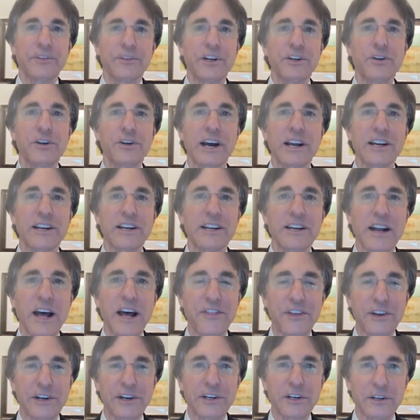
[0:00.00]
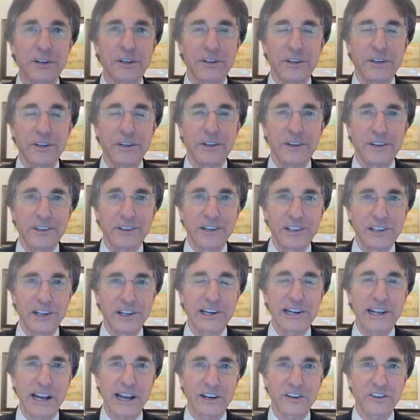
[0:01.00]
then you got nothing to, to
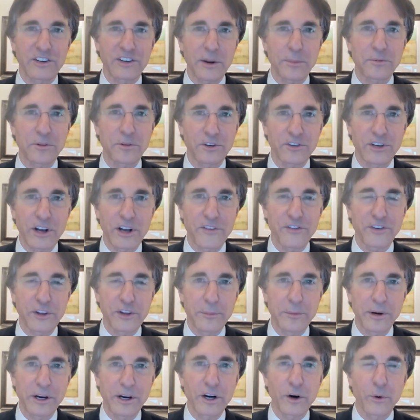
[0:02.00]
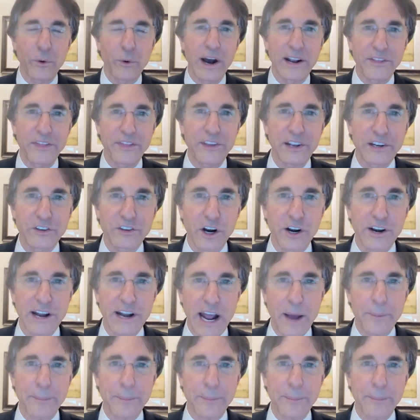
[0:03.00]
look at except yourself in the mirror, why things aren't